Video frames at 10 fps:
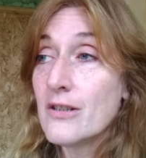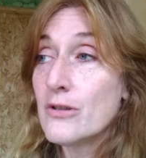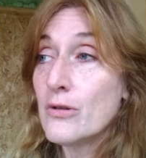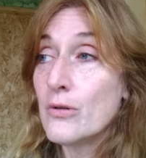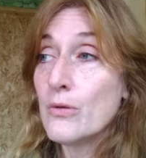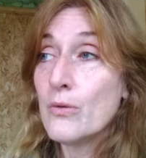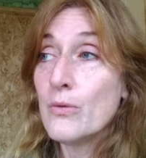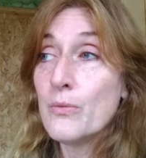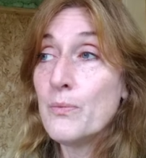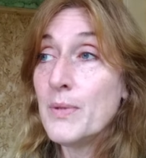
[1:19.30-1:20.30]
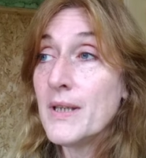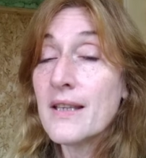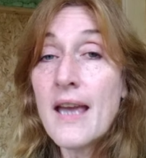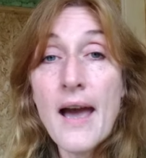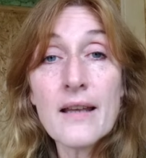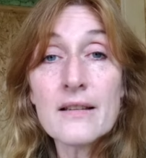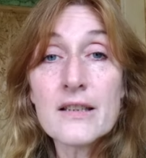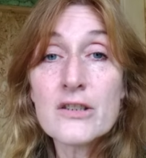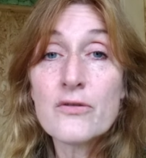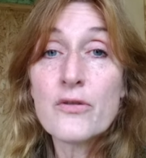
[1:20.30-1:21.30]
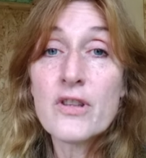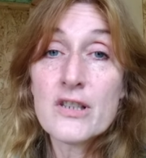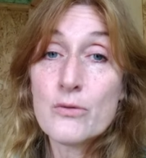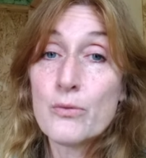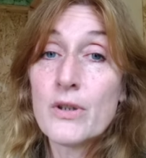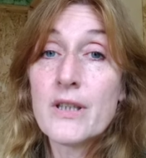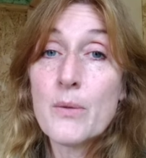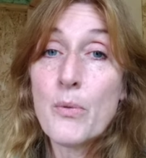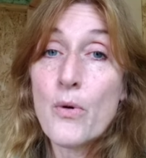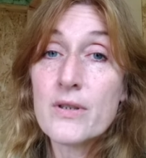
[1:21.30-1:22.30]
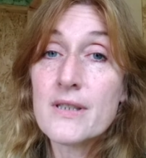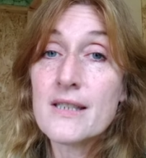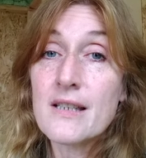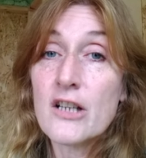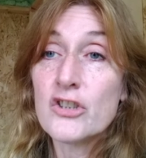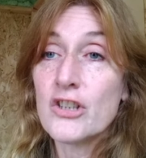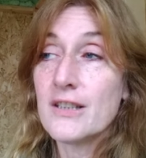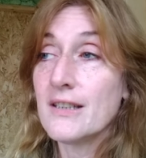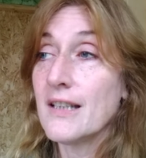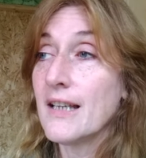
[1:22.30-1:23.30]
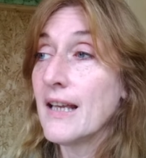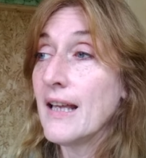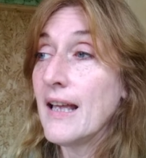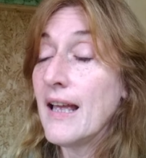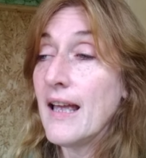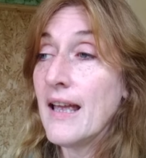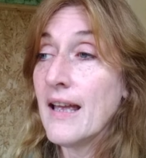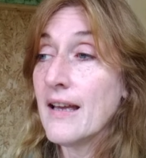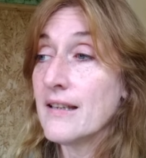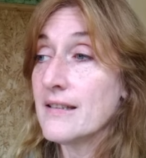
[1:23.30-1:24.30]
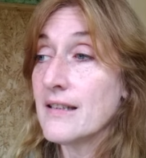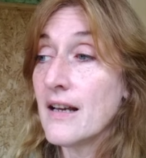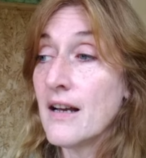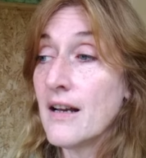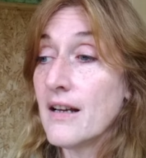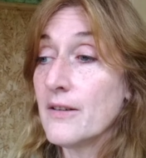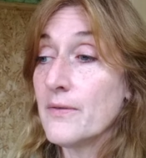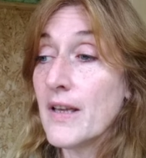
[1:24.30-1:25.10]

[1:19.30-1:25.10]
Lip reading: to be the catalyst for this really important discussion. And I